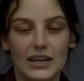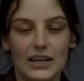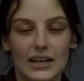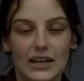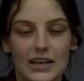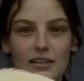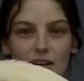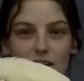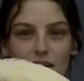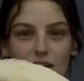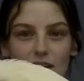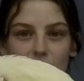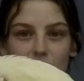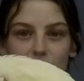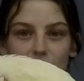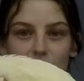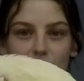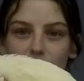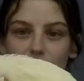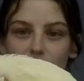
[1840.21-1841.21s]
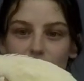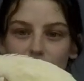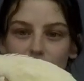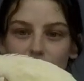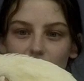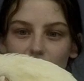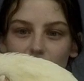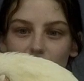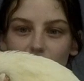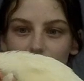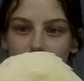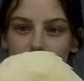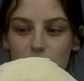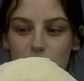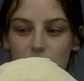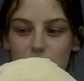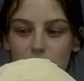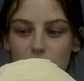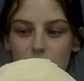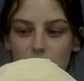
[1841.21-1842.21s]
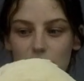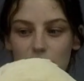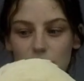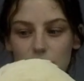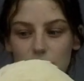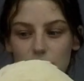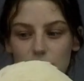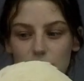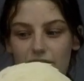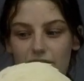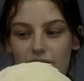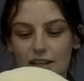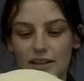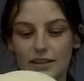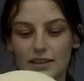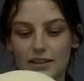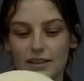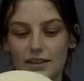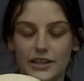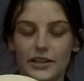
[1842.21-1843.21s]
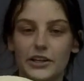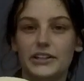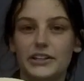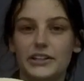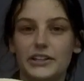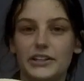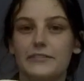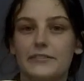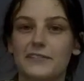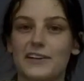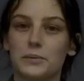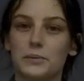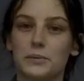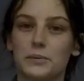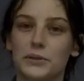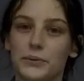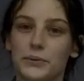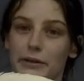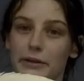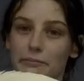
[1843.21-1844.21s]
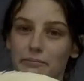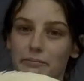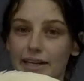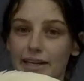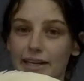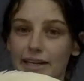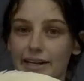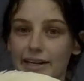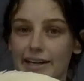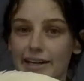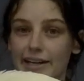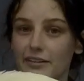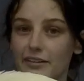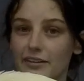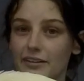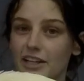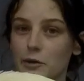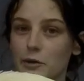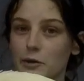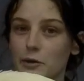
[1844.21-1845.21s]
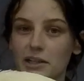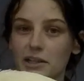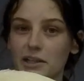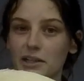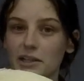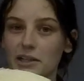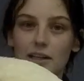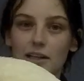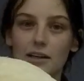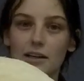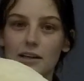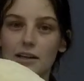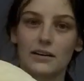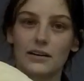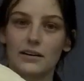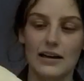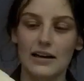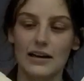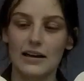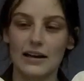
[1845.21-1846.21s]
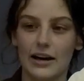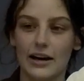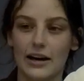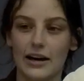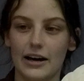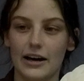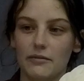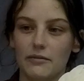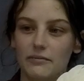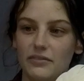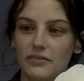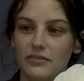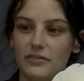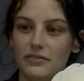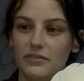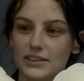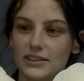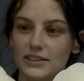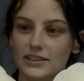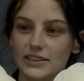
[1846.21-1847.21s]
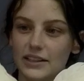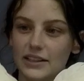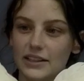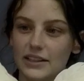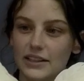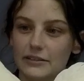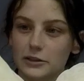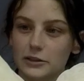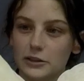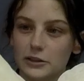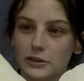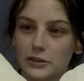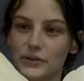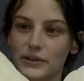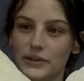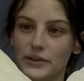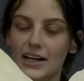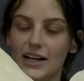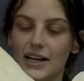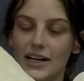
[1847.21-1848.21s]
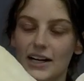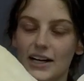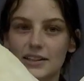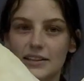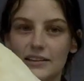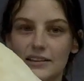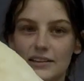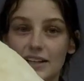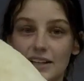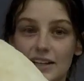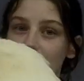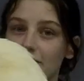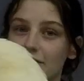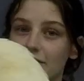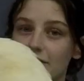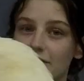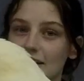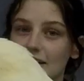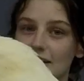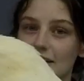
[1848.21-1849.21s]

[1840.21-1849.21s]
They can do all sorts of things. They know the difference between me and another keeper, so they can tell the difference between us, and they definitely have